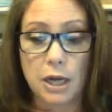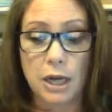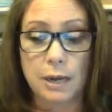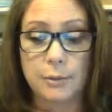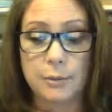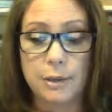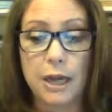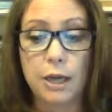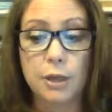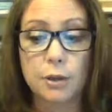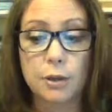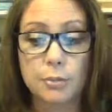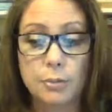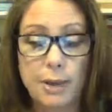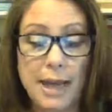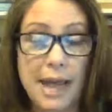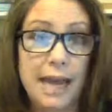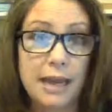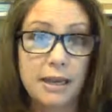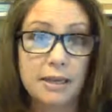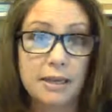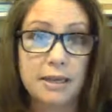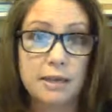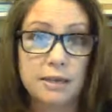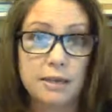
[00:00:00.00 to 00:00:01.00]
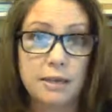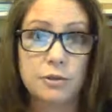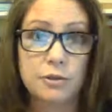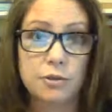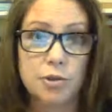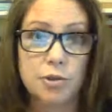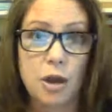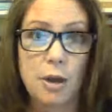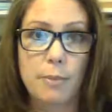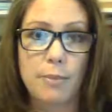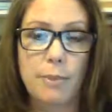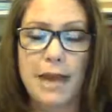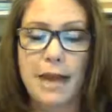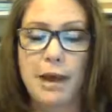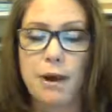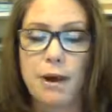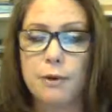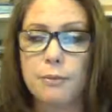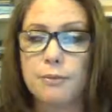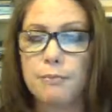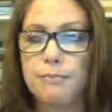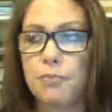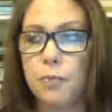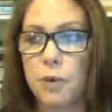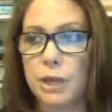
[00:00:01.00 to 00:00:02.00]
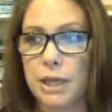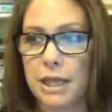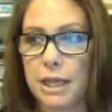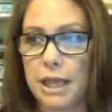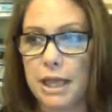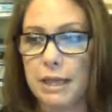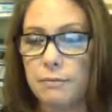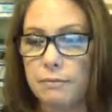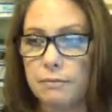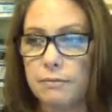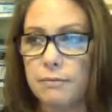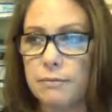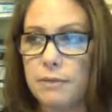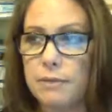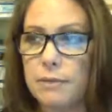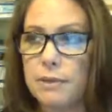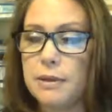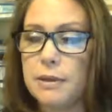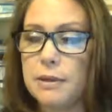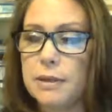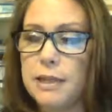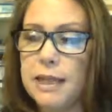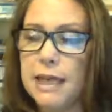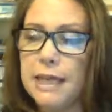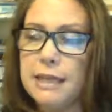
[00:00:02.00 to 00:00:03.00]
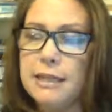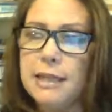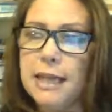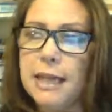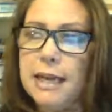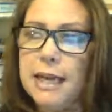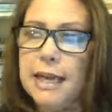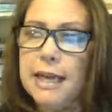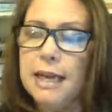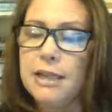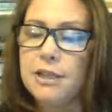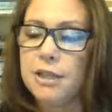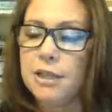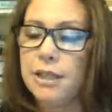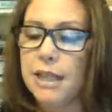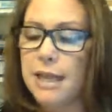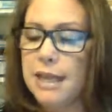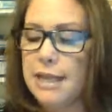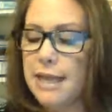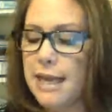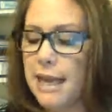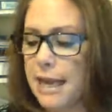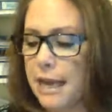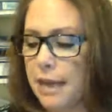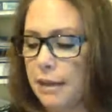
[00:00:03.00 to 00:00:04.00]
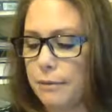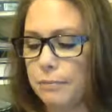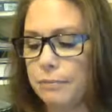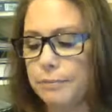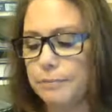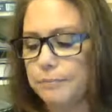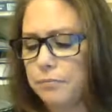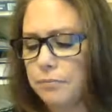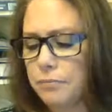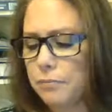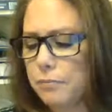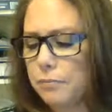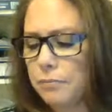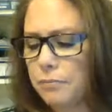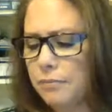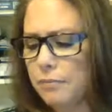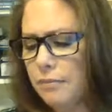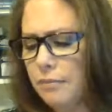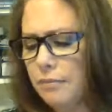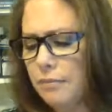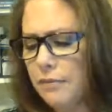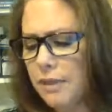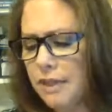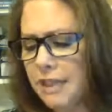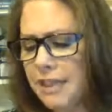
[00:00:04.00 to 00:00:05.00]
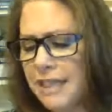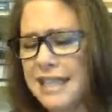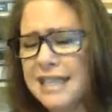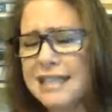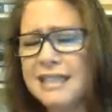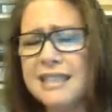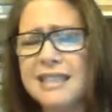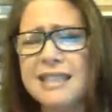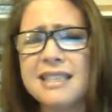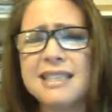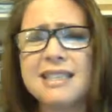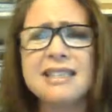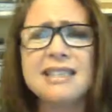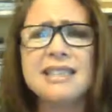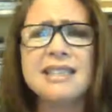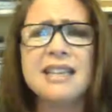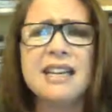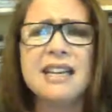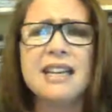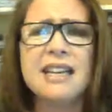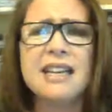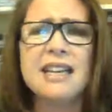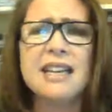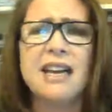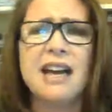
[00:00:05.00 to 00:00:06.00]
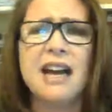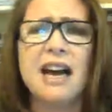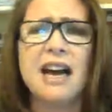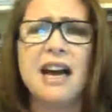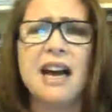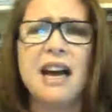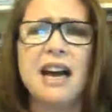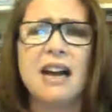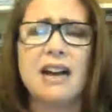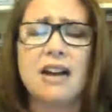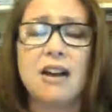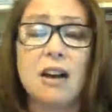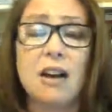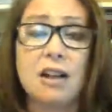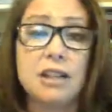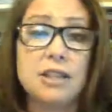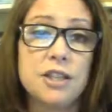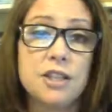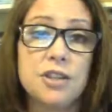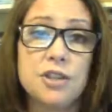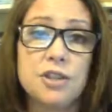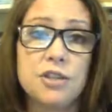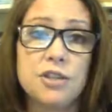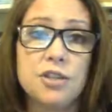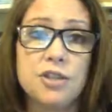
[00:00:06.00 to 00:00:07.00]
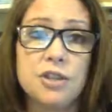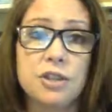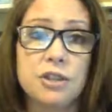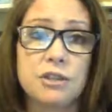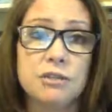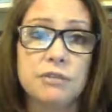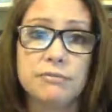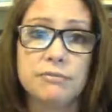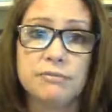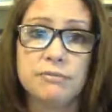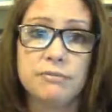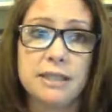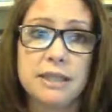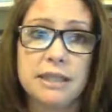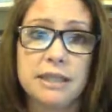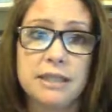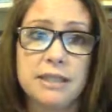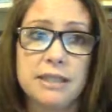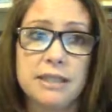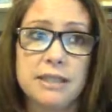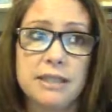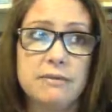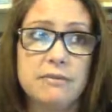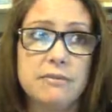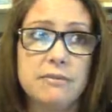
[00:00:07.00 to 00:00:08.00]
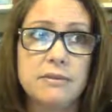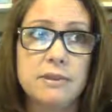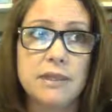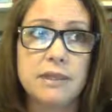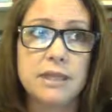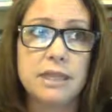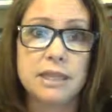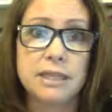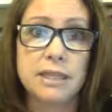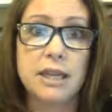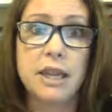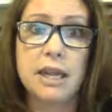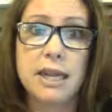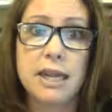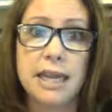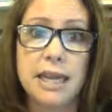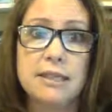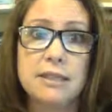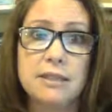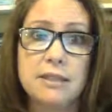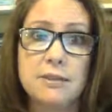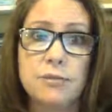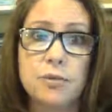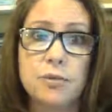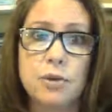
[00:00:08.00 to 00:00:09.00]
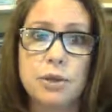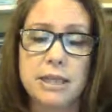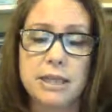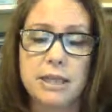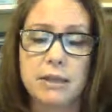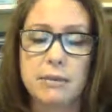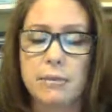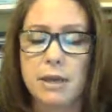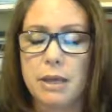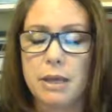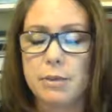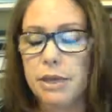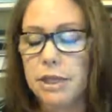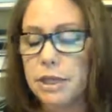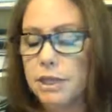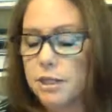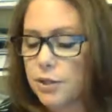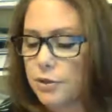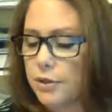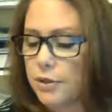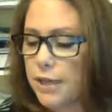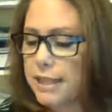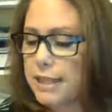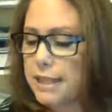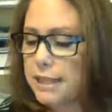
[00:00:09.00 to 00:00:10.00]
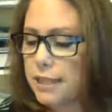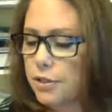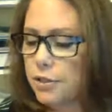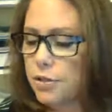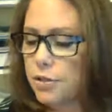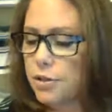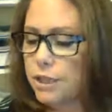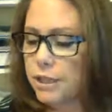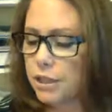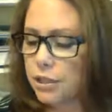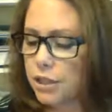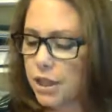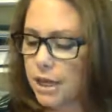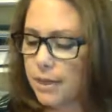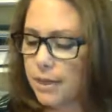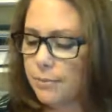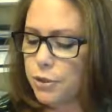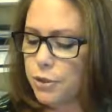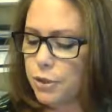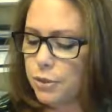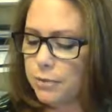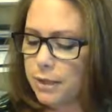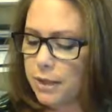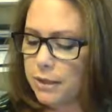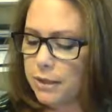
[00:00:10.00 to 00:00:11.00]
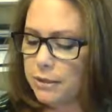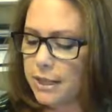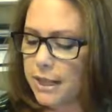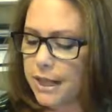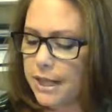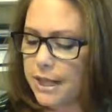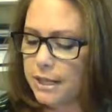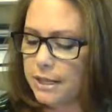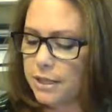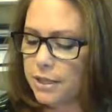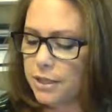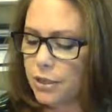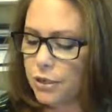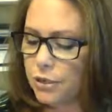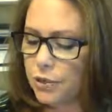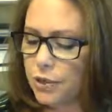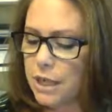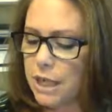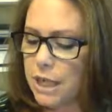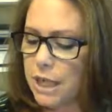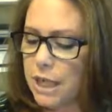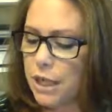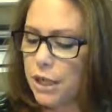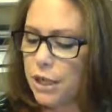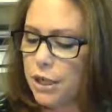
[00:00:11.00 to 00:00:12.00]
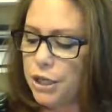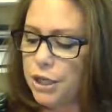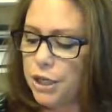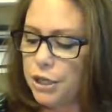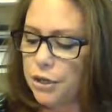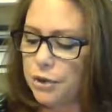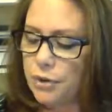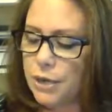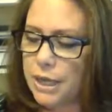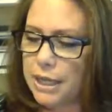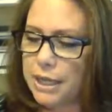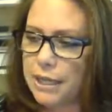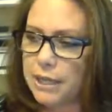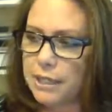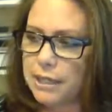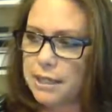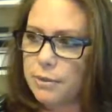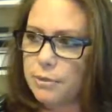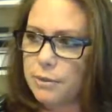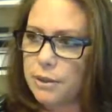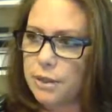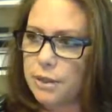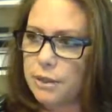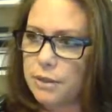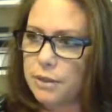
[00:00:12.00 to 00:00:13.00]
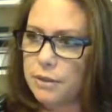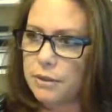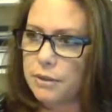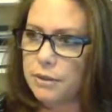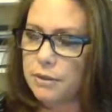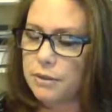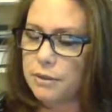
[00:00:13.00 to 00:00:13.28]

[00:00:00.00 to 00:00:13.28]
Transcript: held back, that they'll drop out when they get to that age that they can. Is this constitutional? Is it against the 14th Amendment? So that's an interesting chapter about that. So, I think some of the